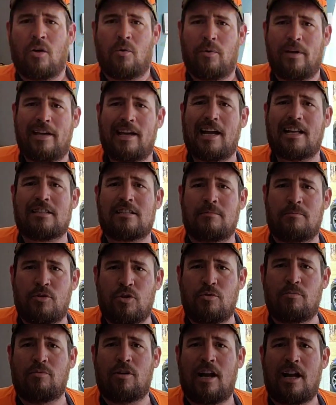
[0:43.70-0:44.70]
We got some
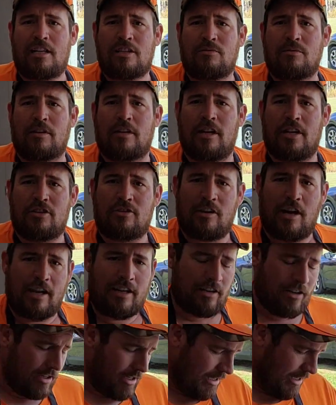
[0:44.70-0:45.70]
new brats we're going to try
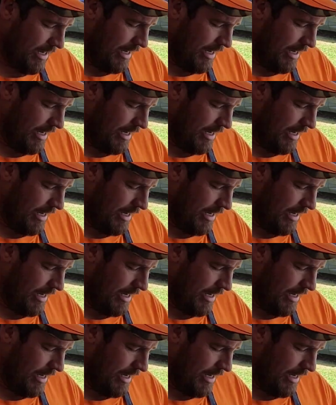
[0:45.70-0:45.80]
cooking